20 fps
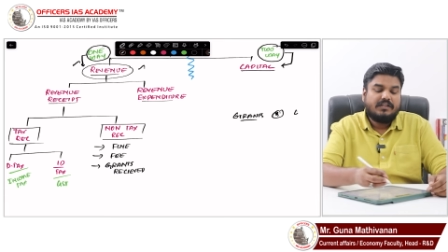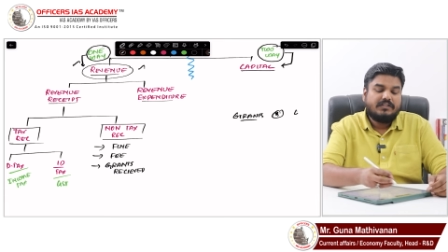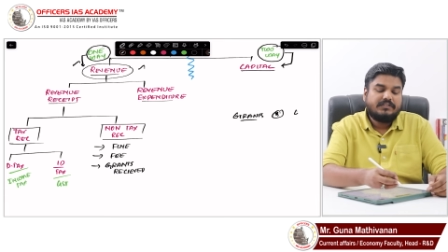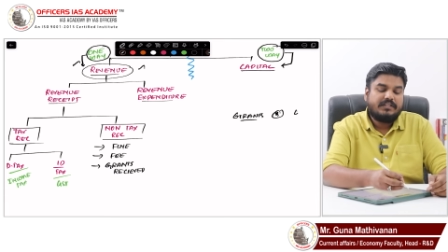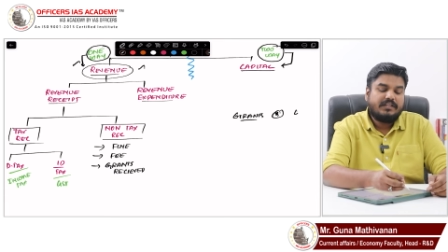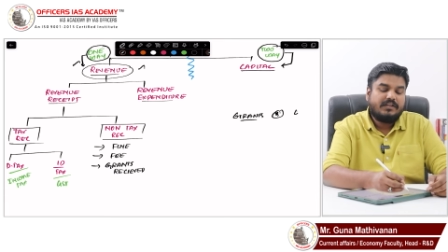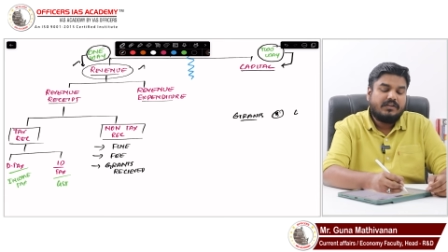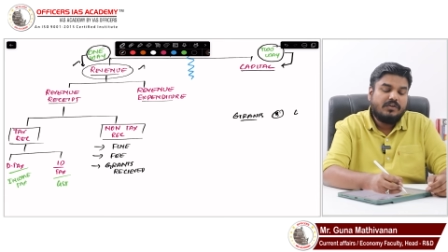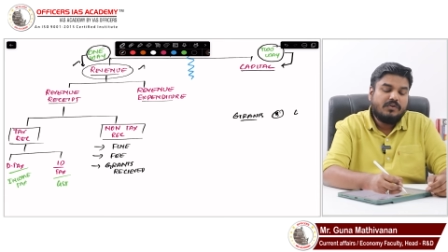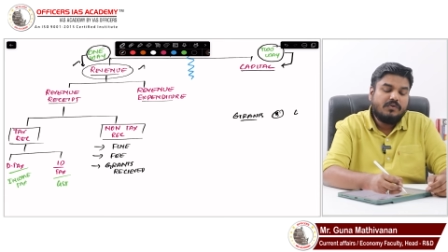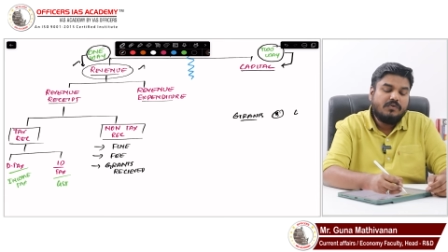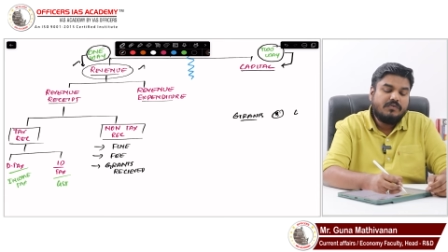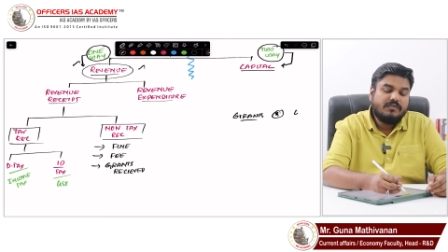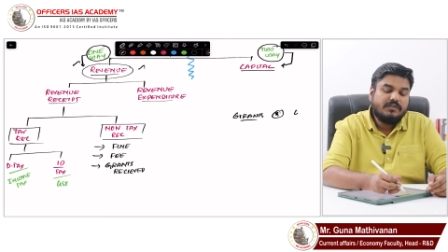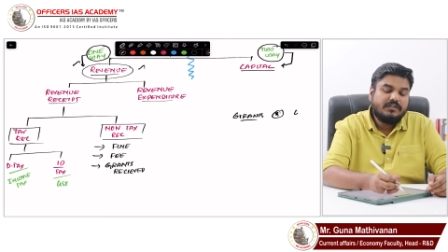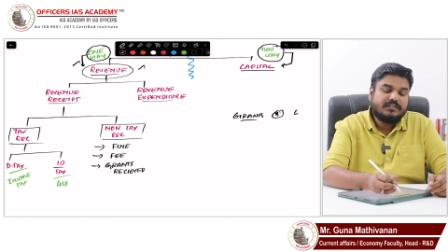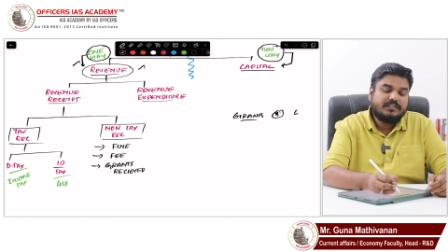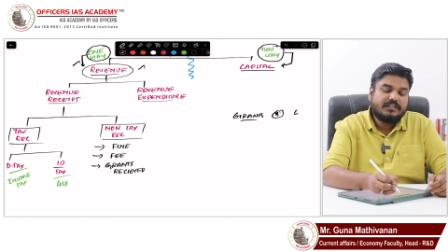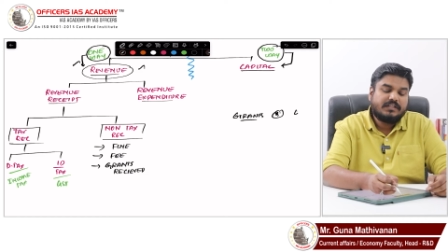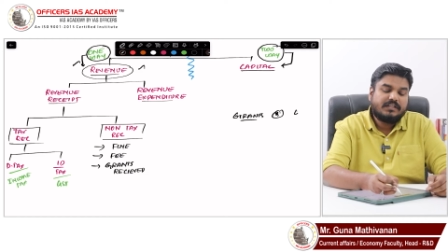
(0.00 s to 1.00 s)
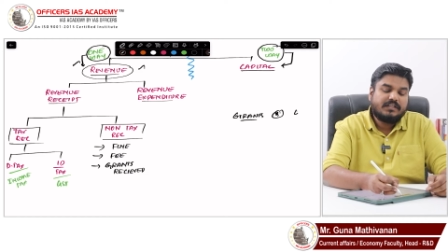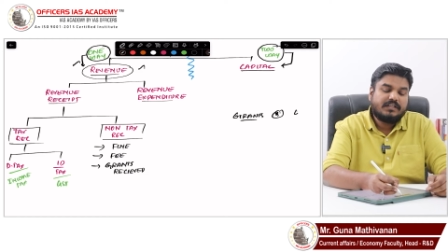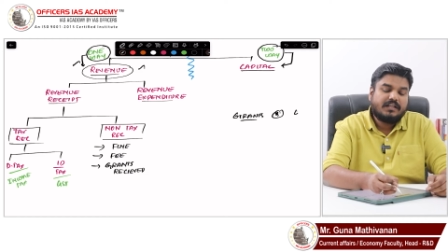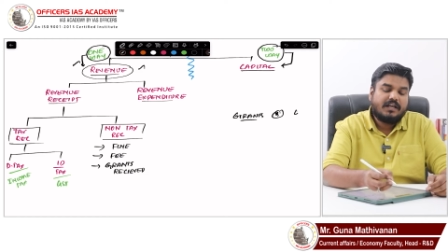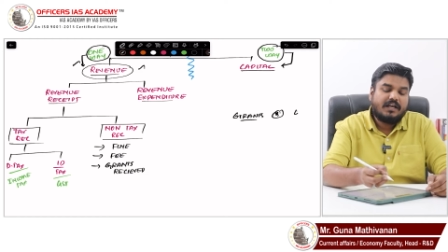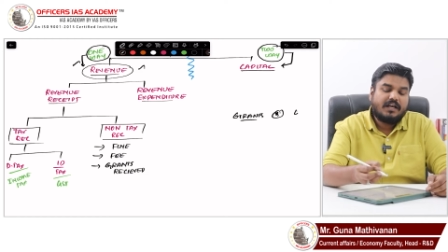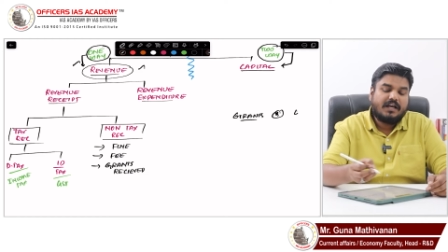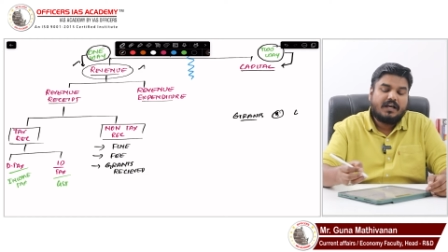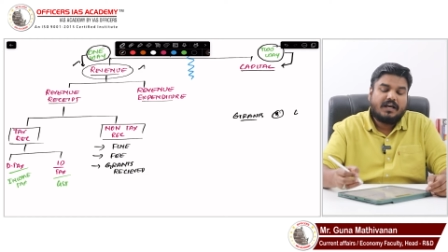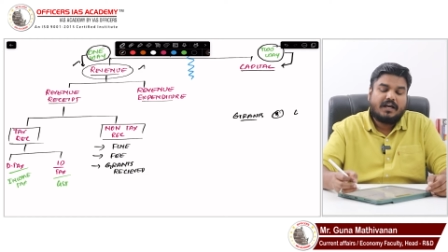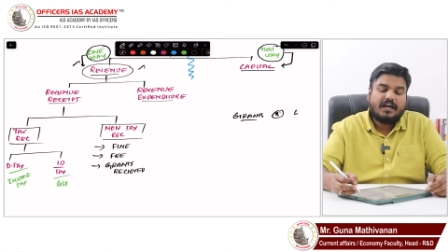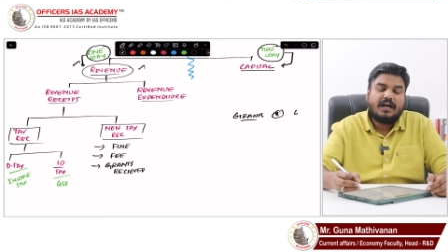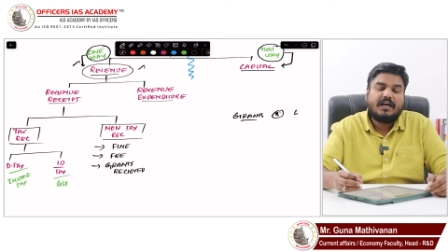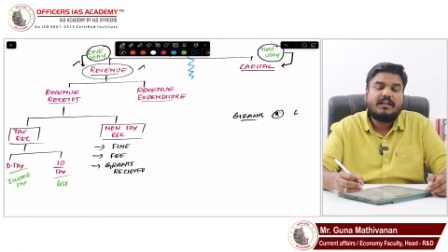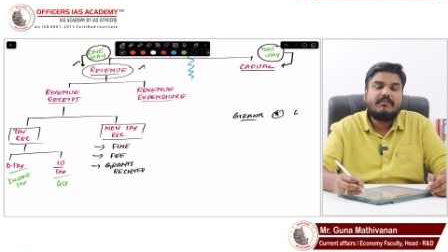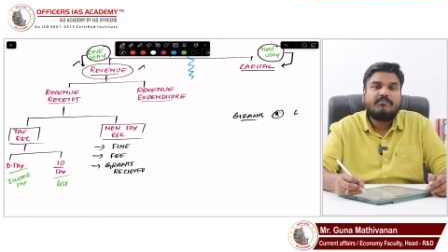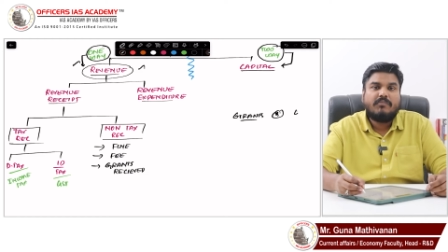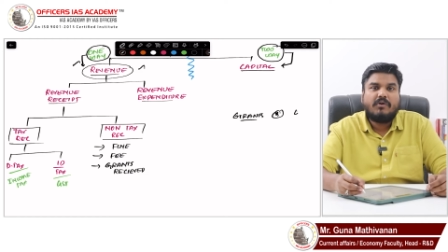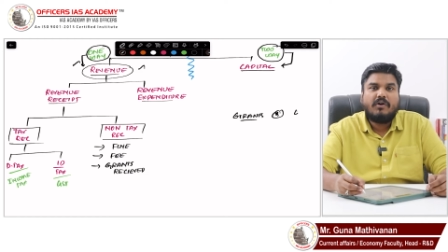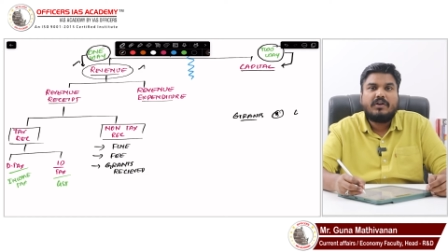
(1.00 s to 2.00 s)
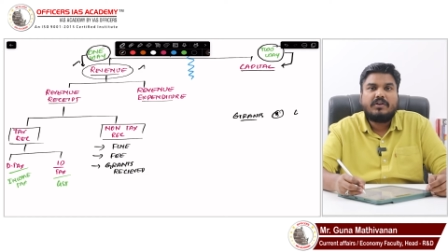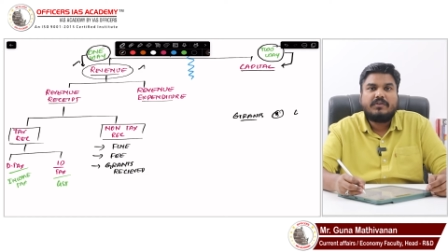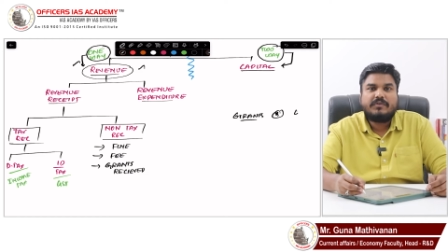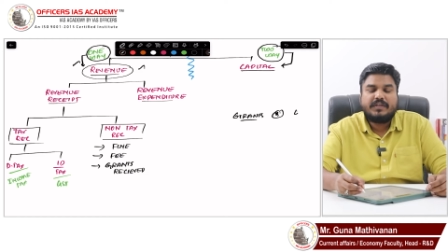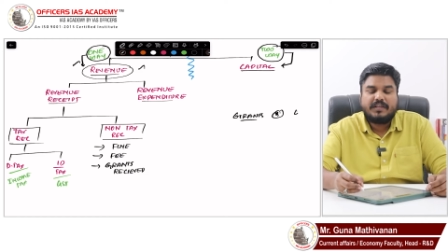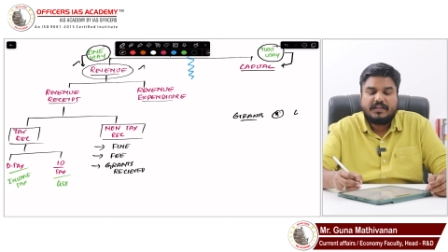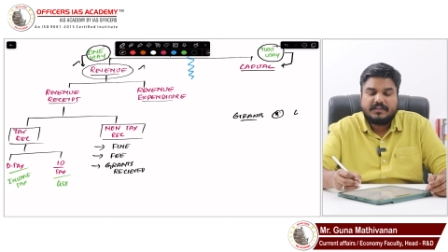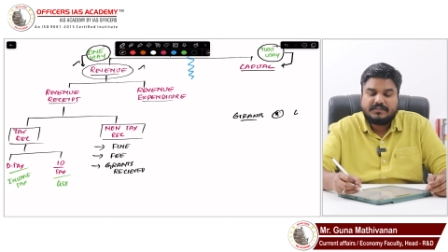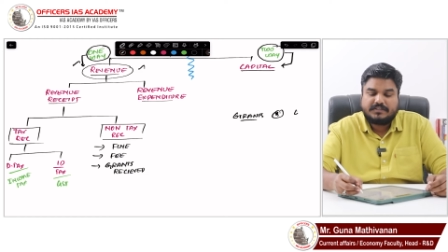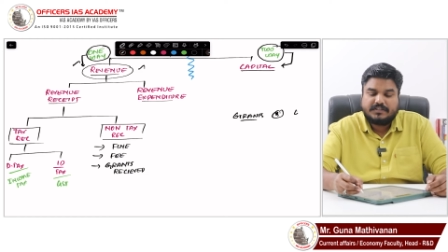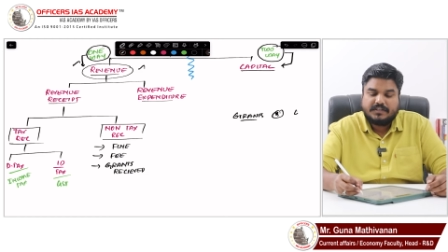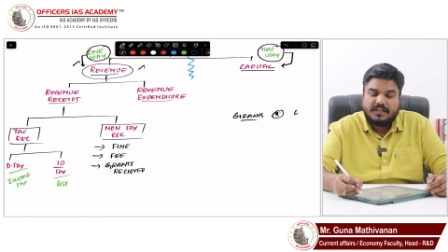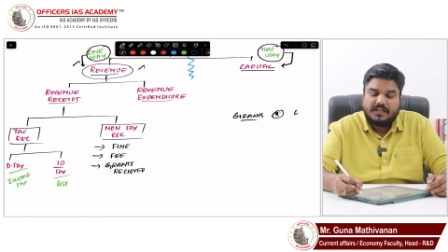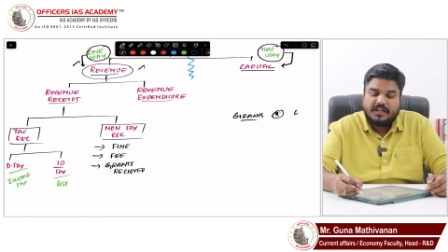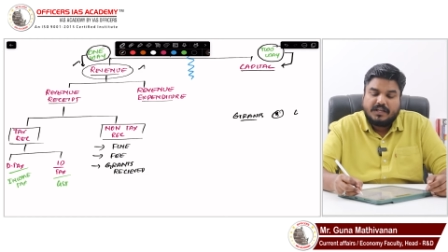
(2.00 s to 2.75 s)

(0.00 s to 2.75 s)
See, loans are borrowings.